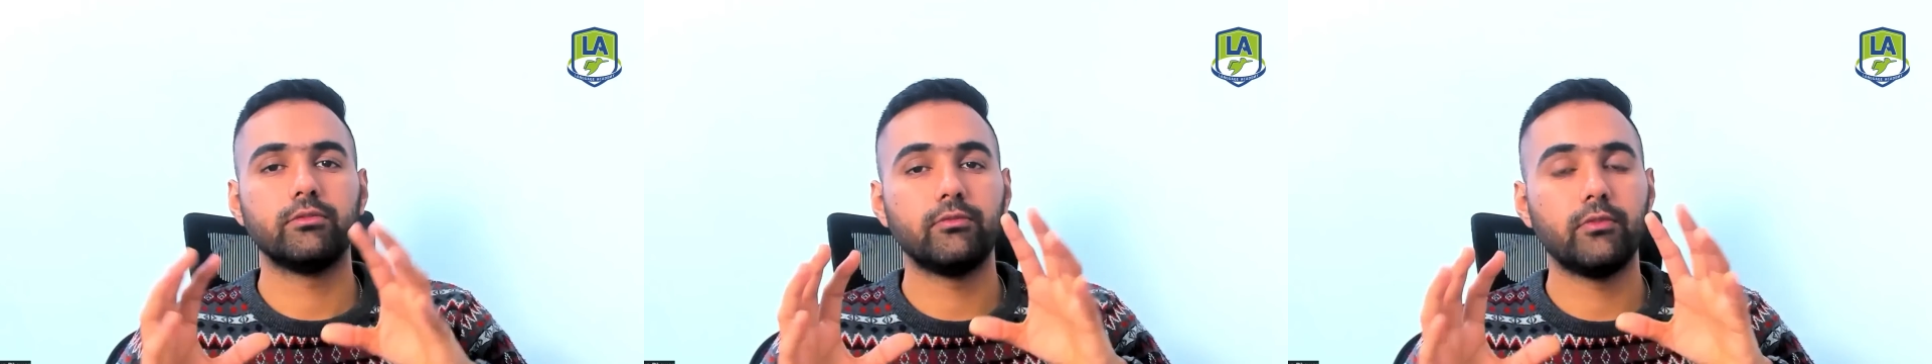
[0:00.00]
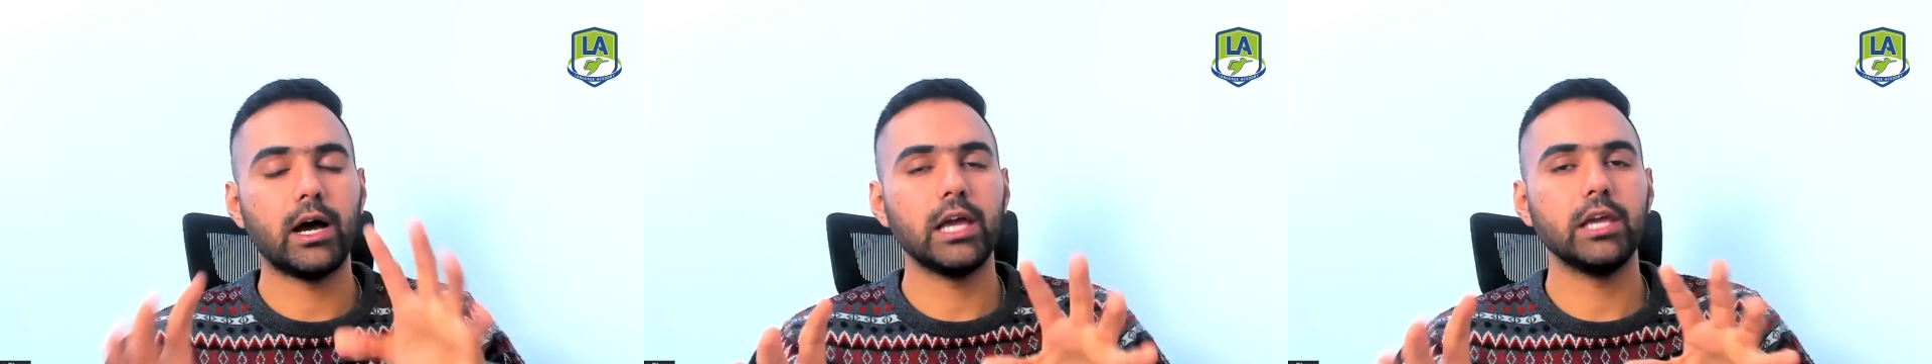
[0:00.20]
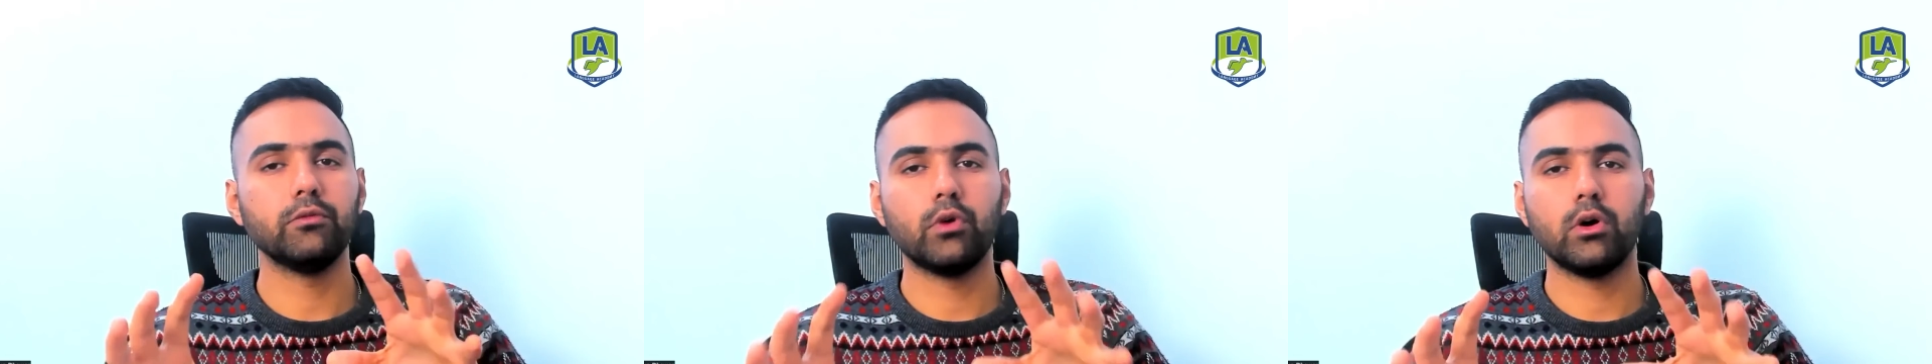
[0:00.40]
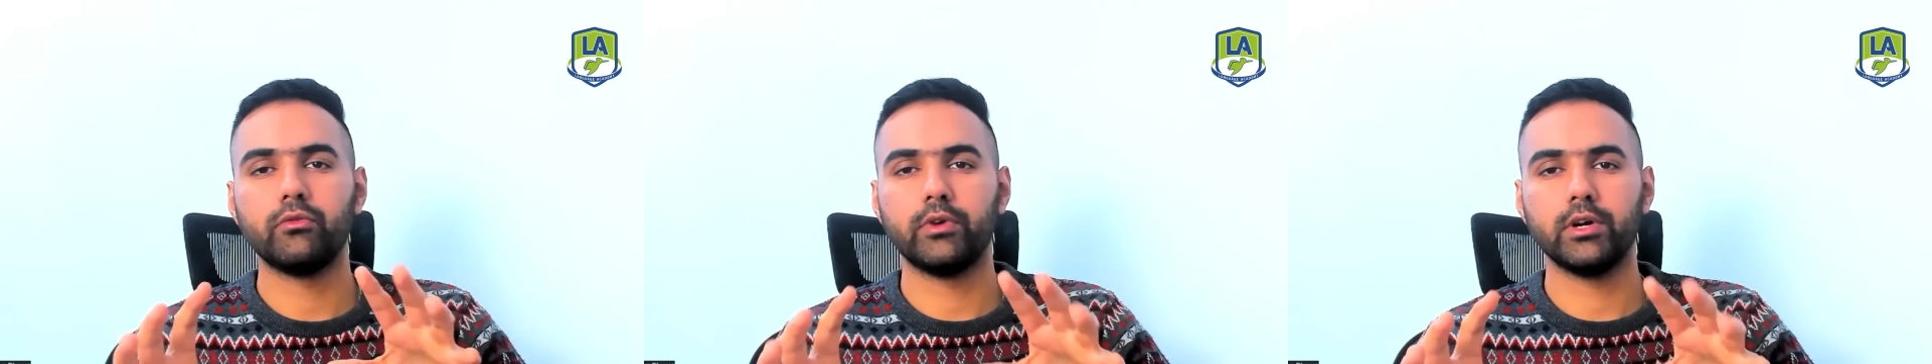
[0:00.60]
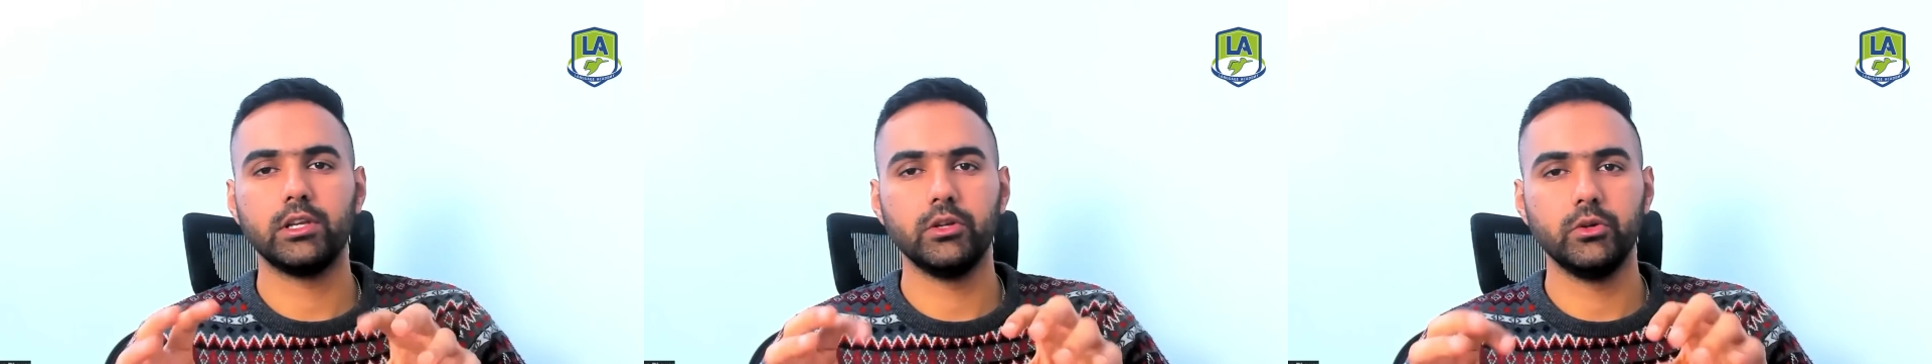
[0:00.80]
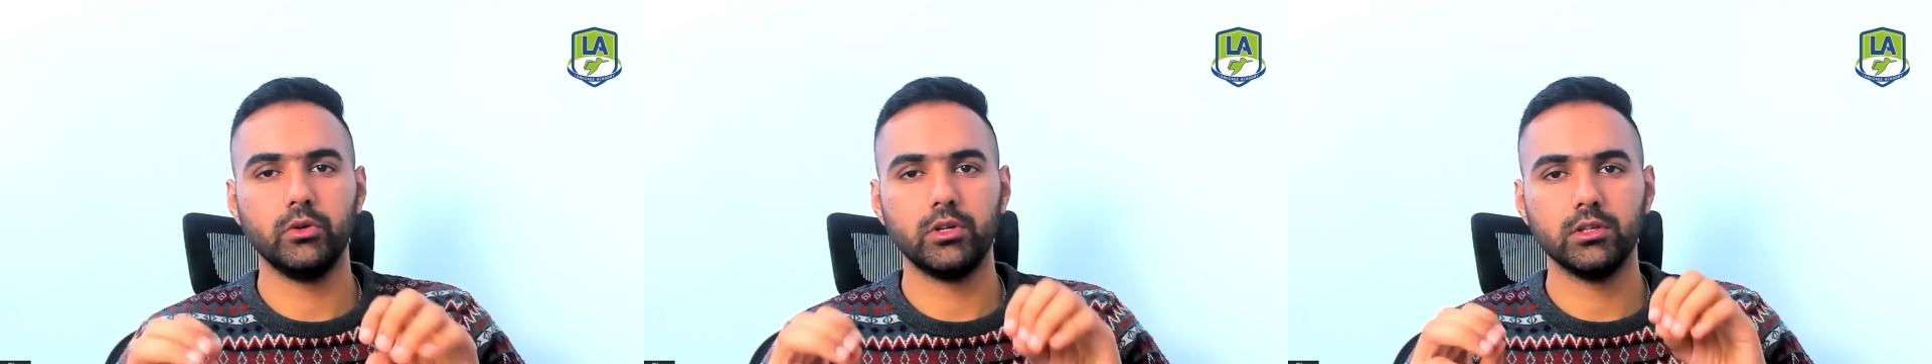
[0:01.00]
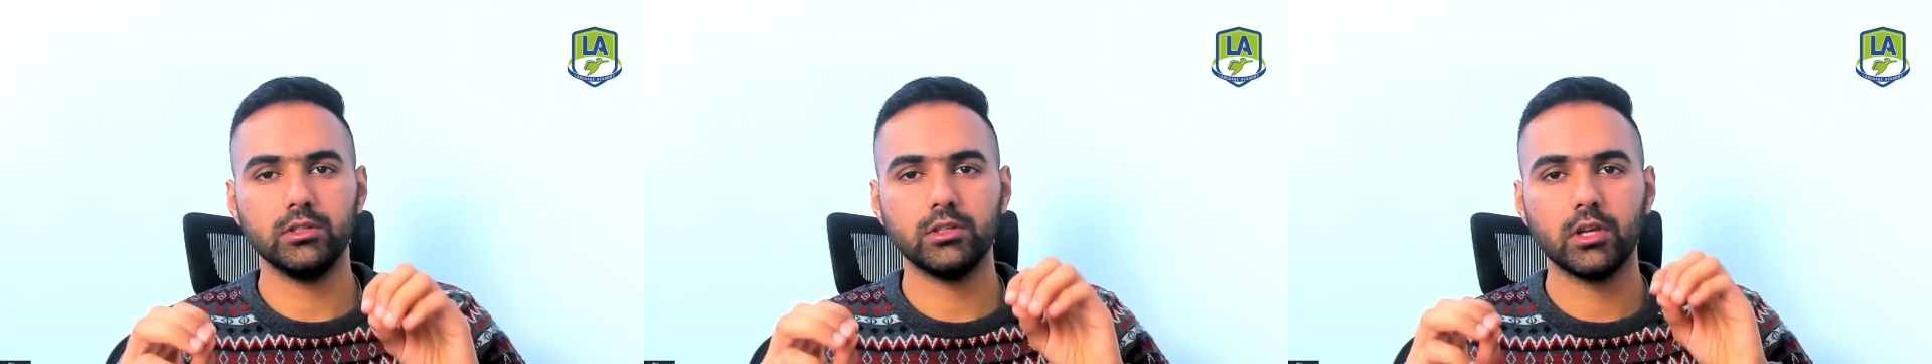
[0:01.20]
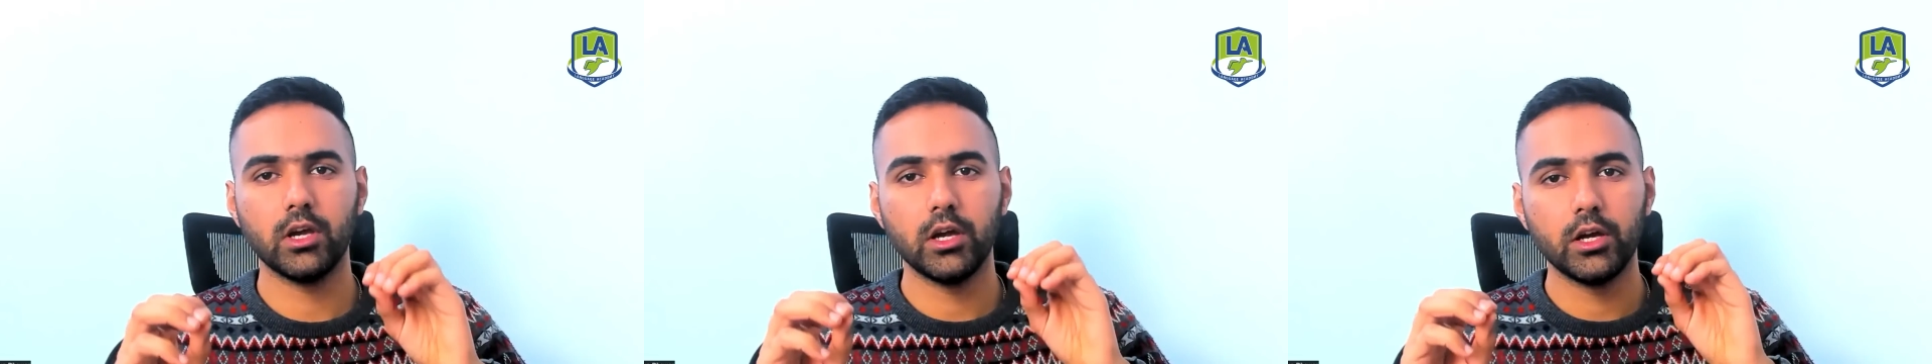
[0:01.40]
5 of our tutors